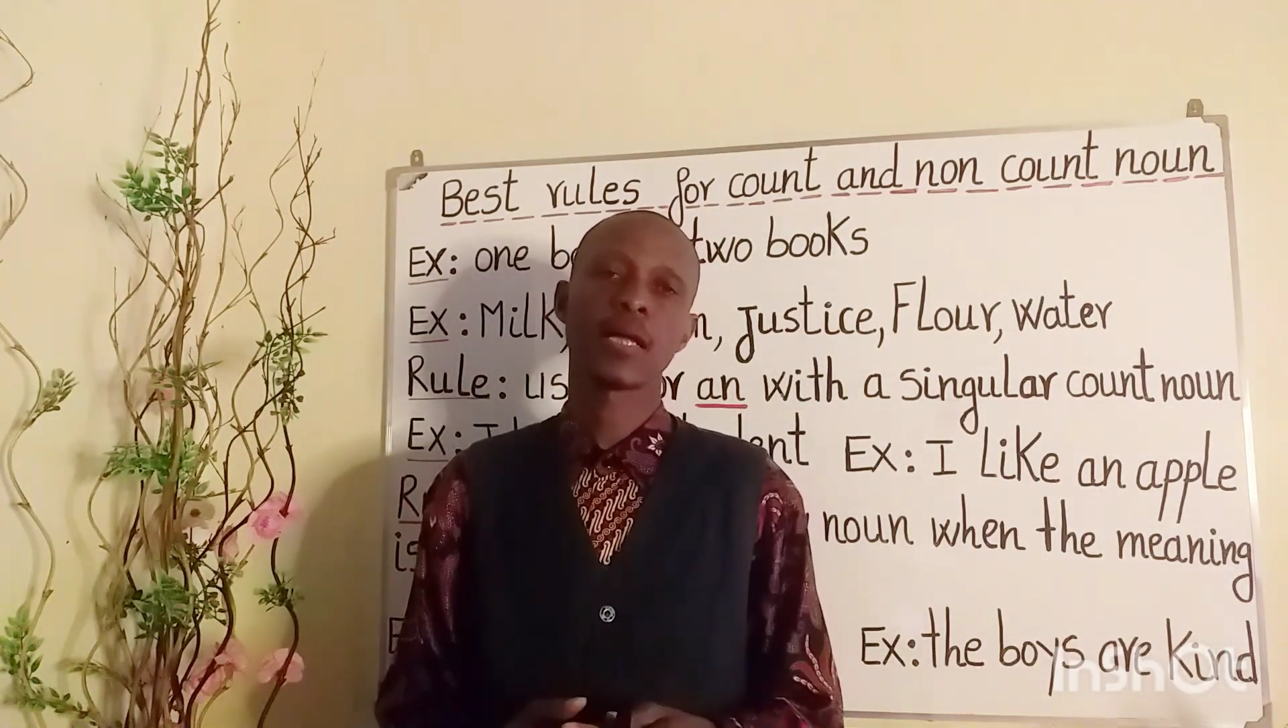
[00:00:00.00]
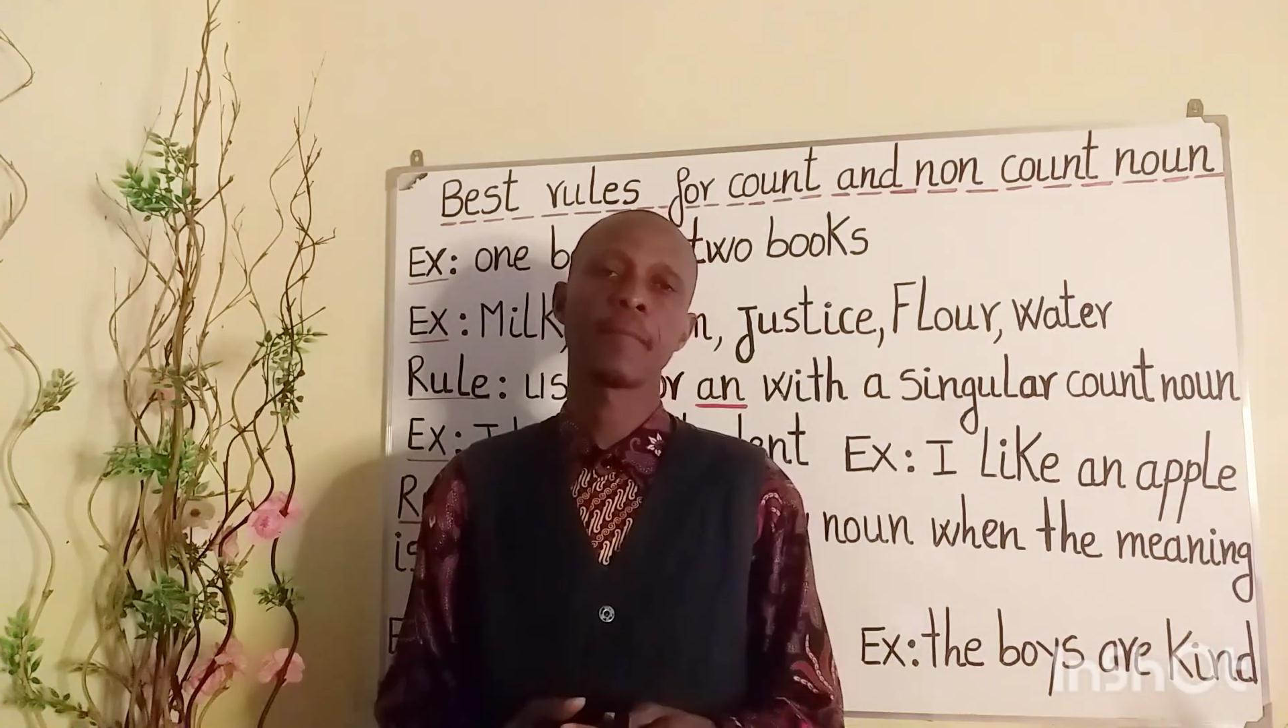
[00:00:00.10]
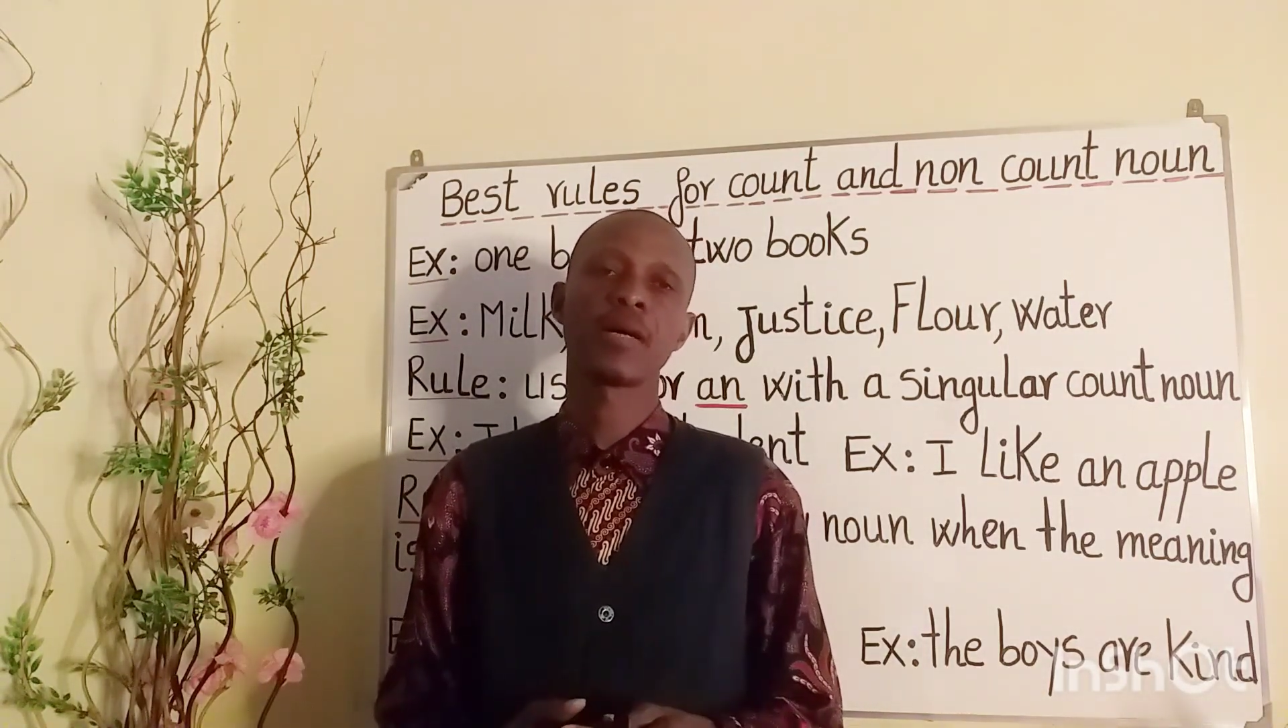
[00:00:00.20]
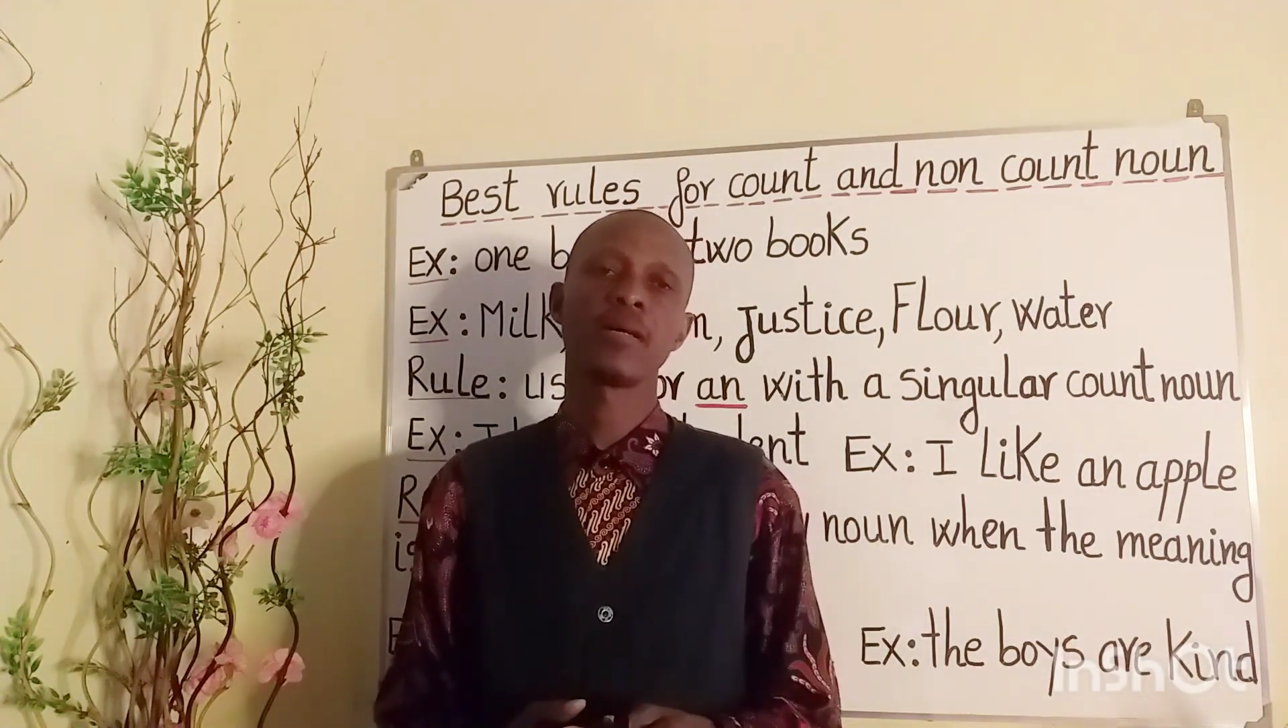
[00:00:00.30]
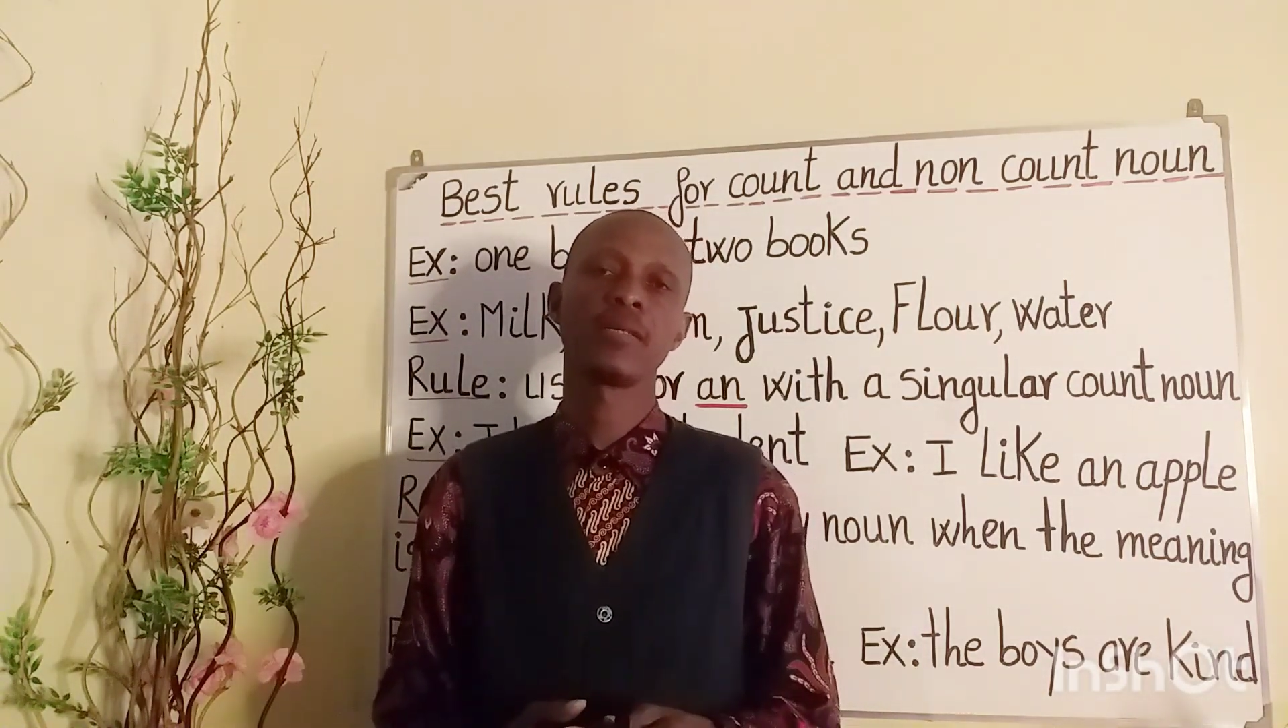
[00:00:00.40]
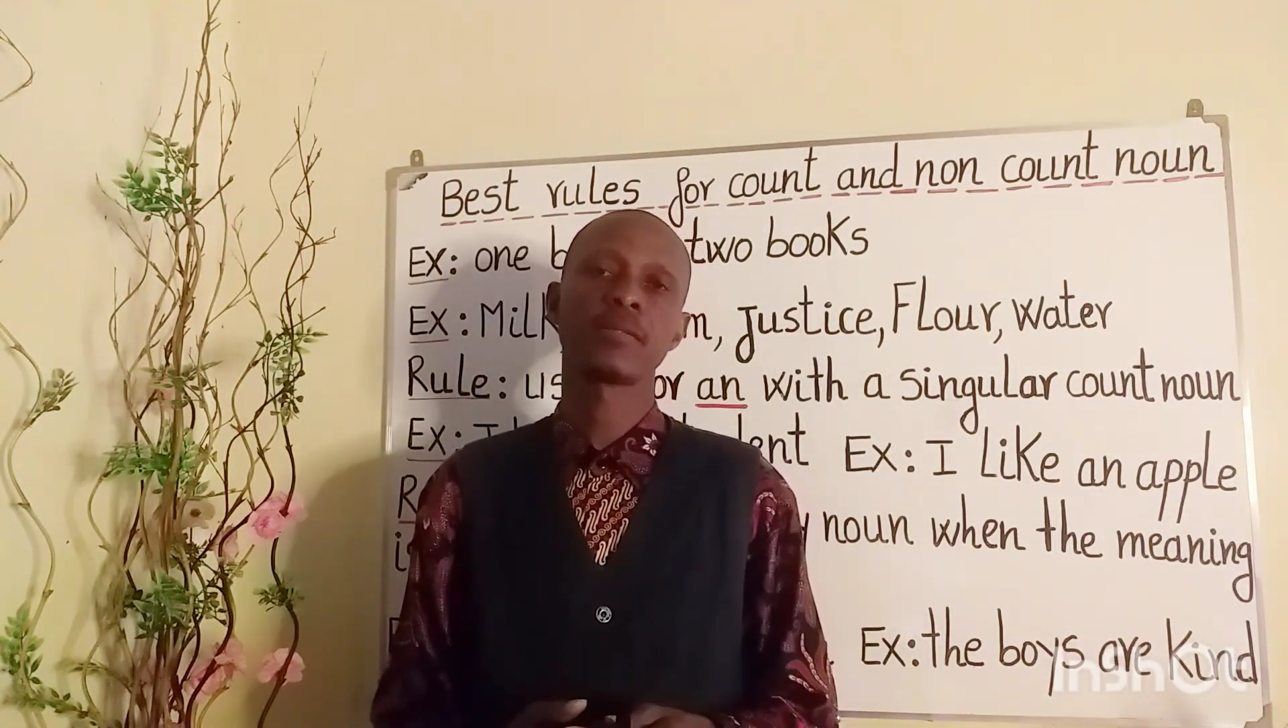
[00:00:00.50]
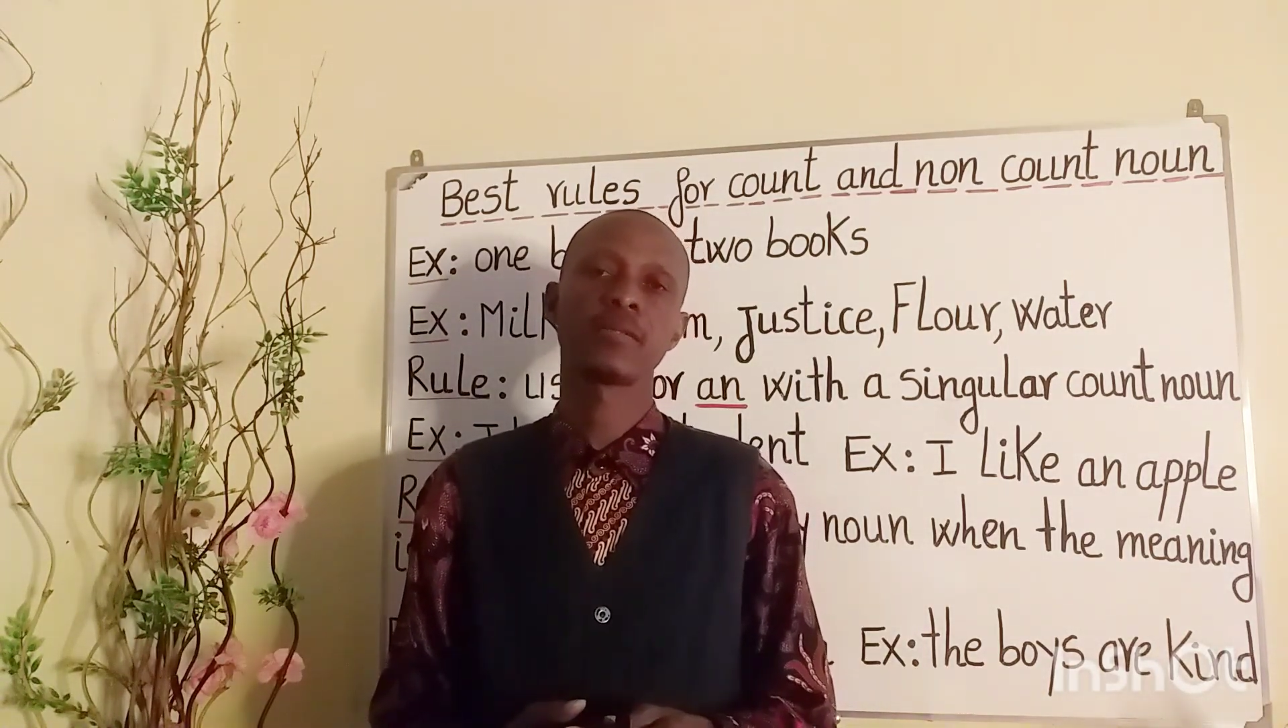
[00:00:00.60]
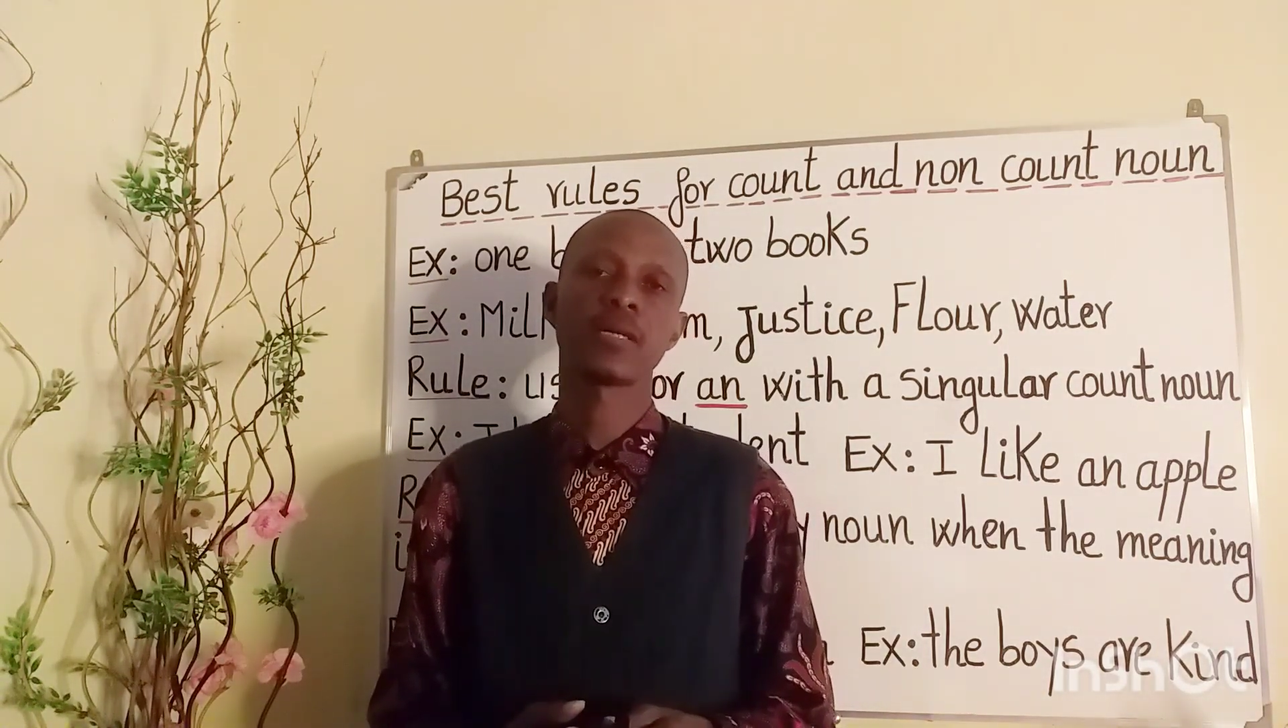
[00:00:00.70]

I'm going to